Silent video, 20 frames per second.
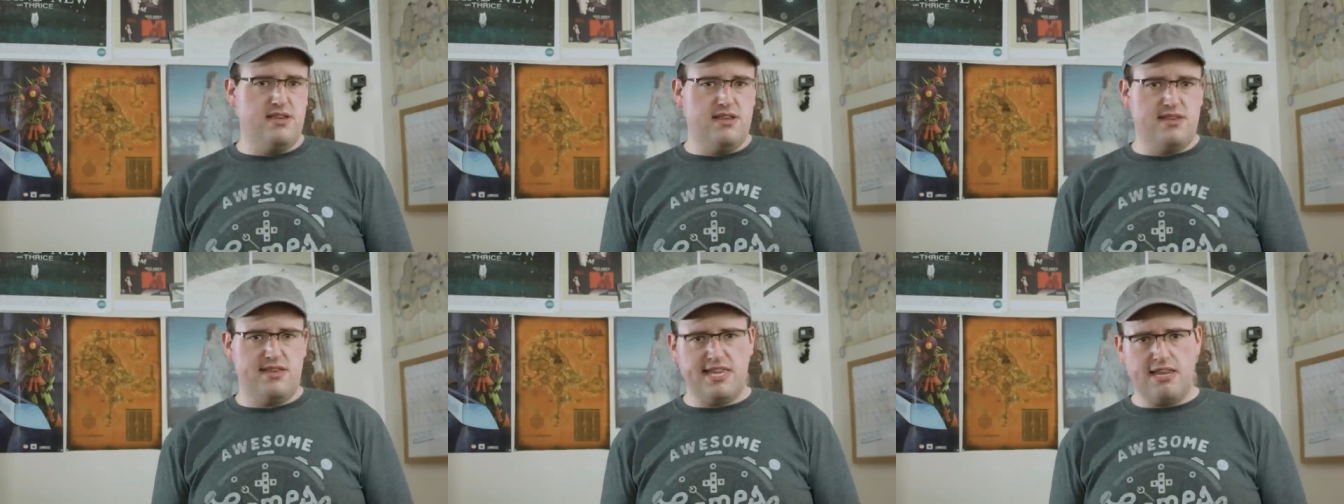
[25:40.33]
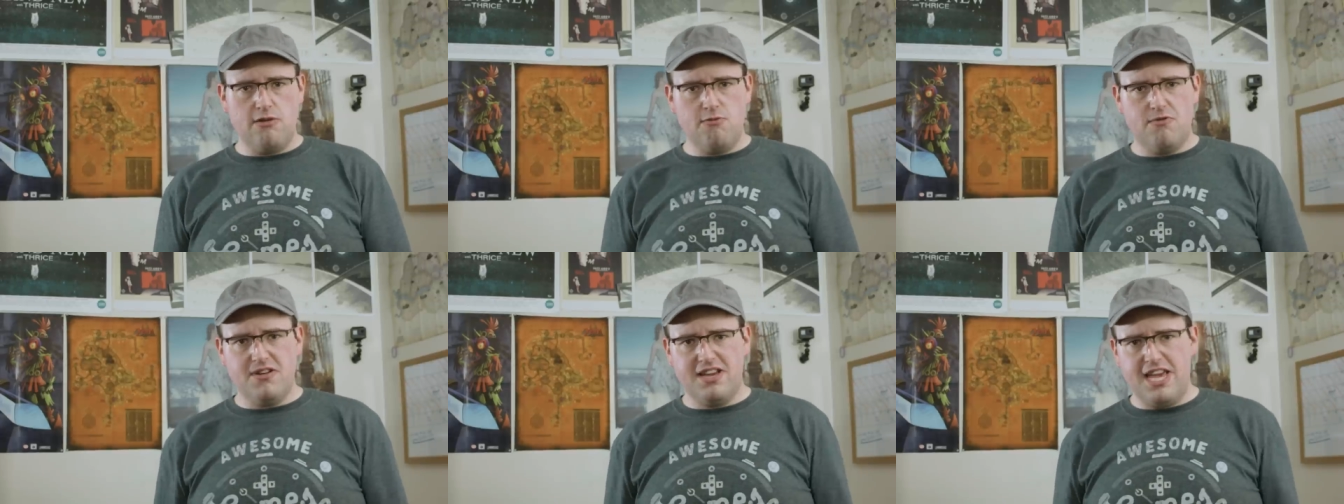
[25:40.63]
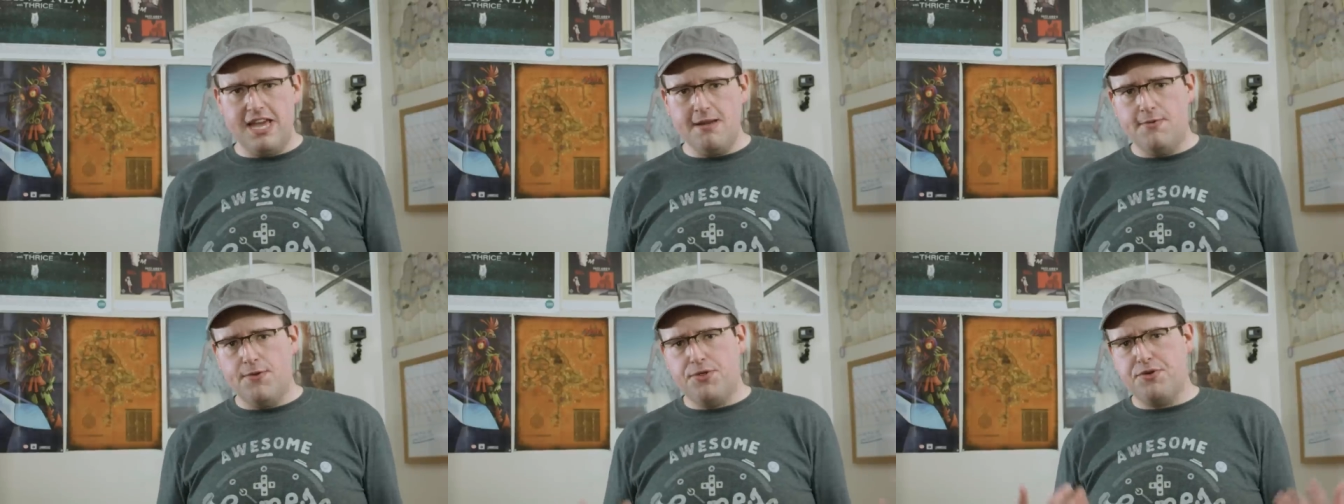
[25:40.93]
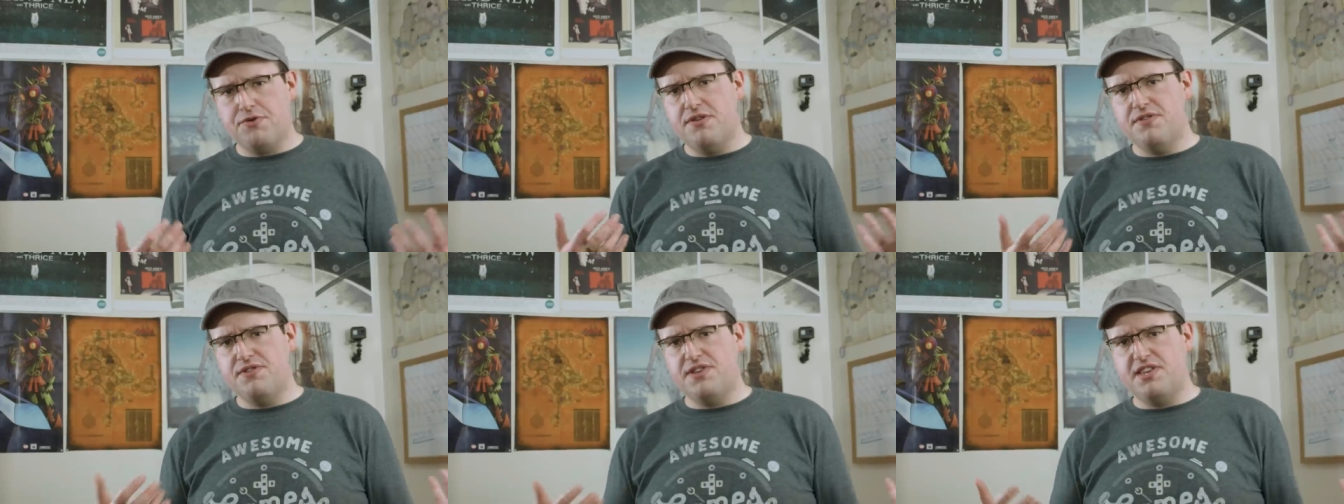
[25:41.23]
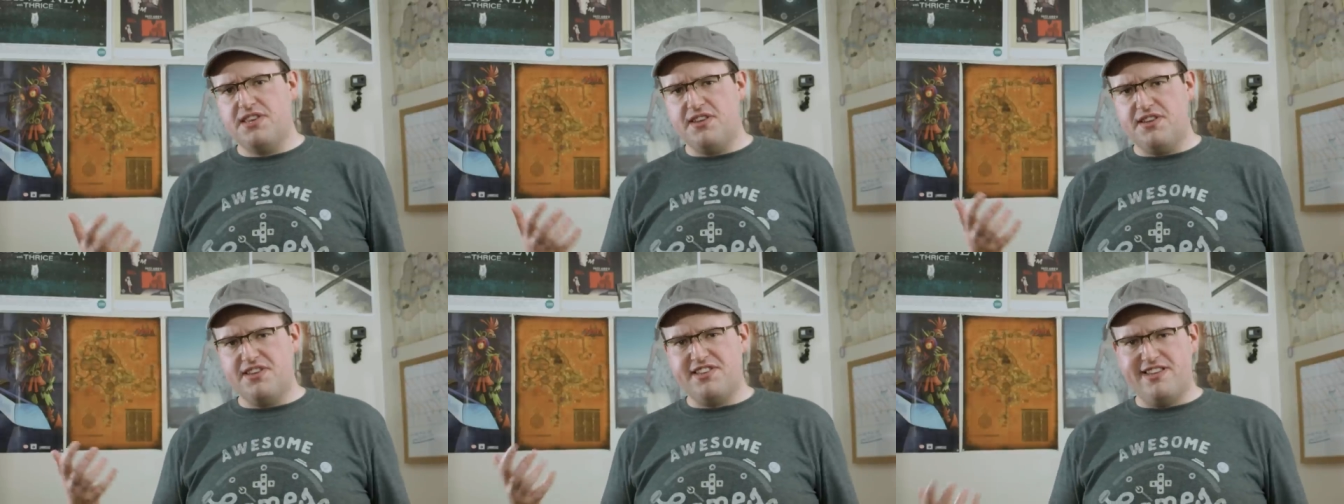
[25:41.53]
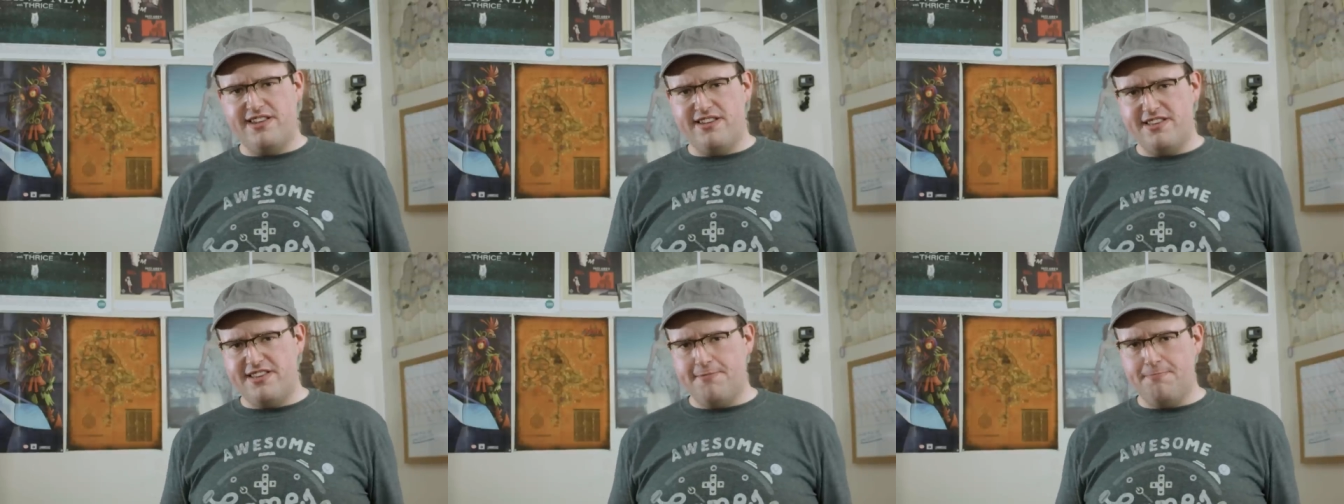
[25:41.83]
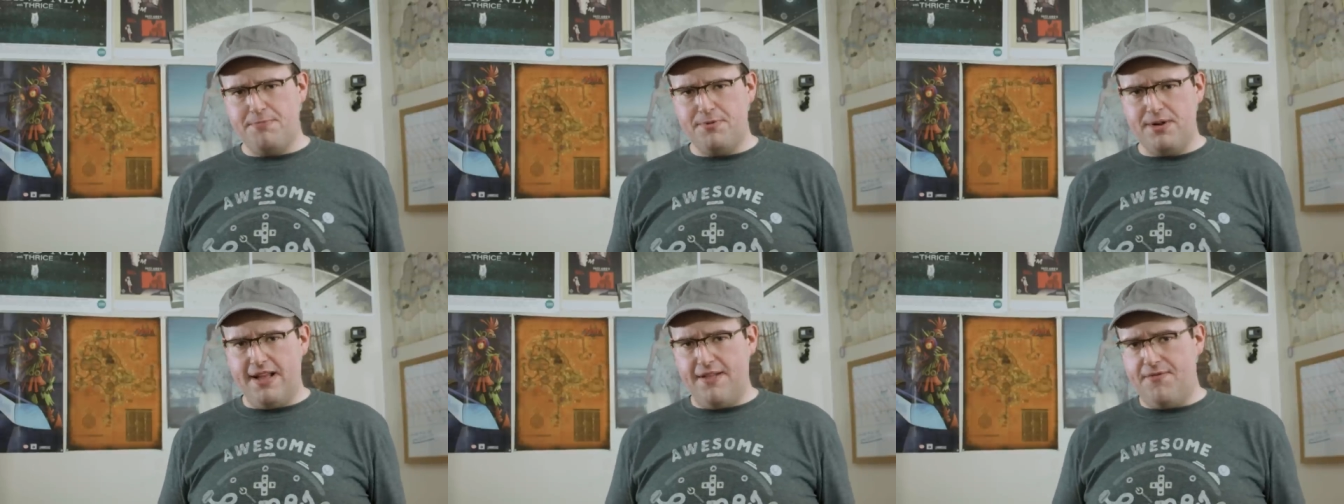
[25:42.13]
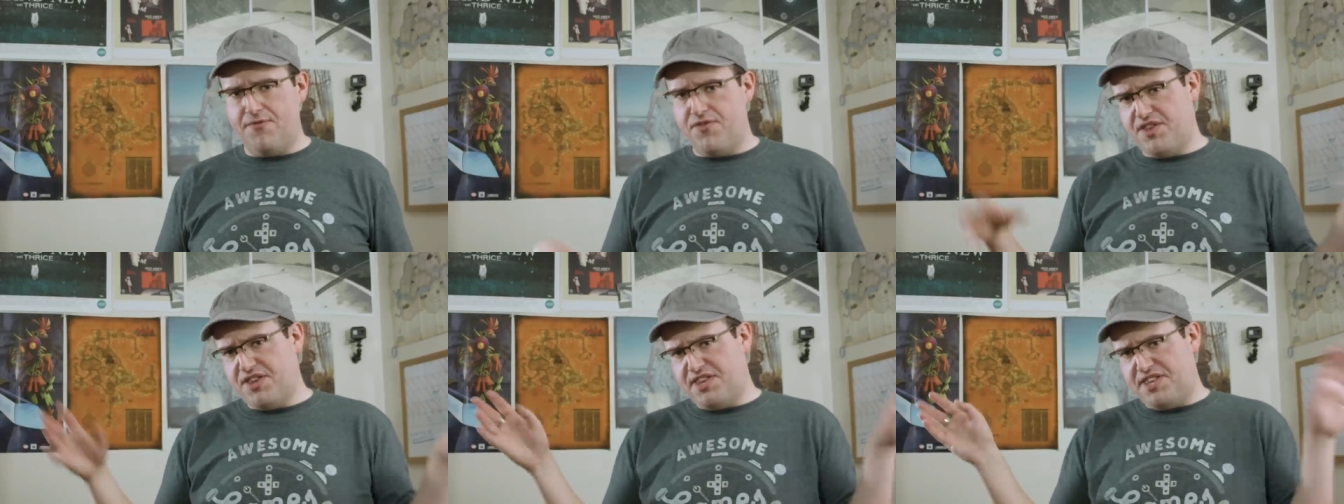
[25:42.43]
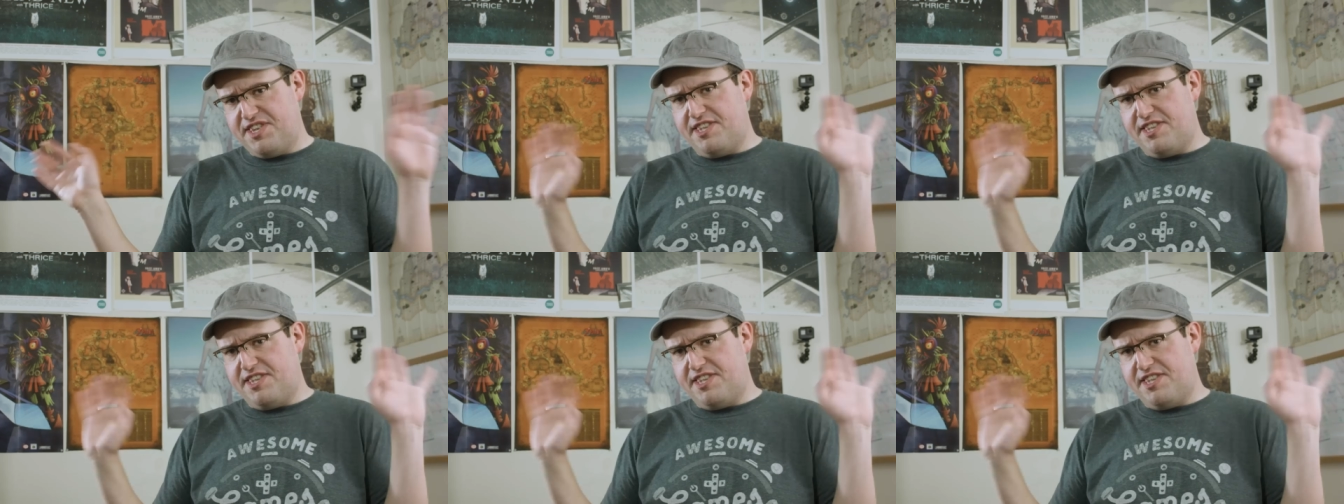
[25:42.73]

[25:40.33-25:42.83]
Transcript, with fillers: See, while Game of Thrones is ostensibly this